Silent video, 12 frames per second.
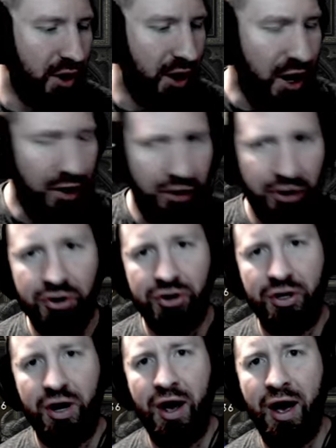
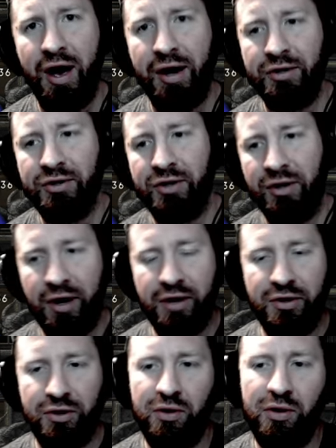ages has liked
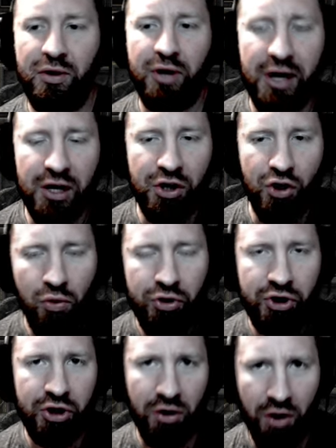to call a
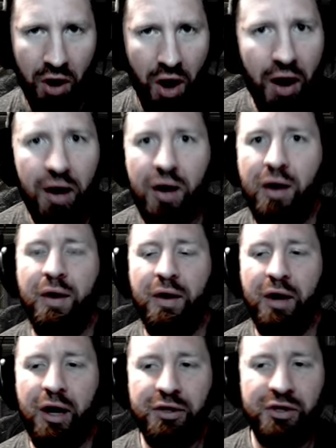ghost claw.
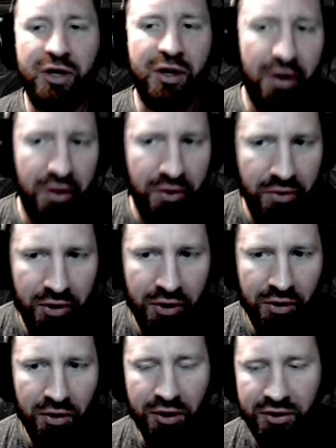It's an
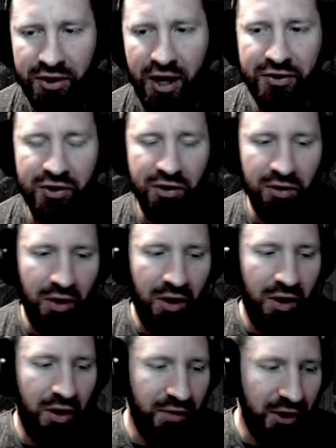ethereal assassin
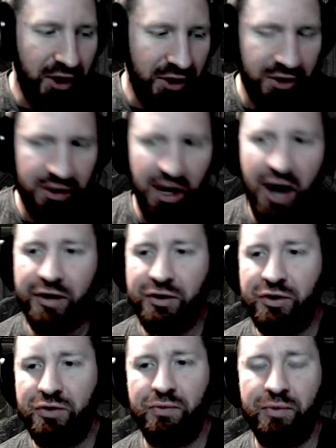claw of elite
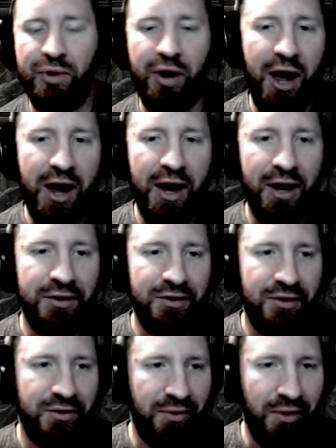status where it
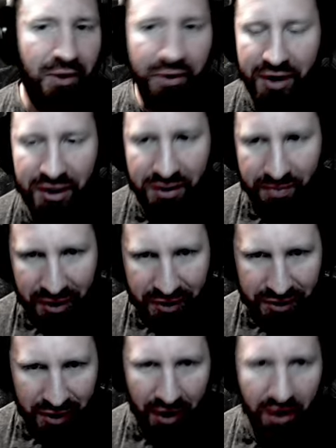has all the nice
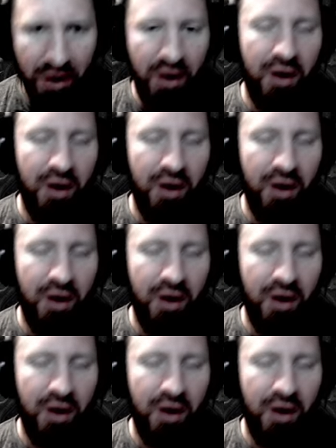mods on it.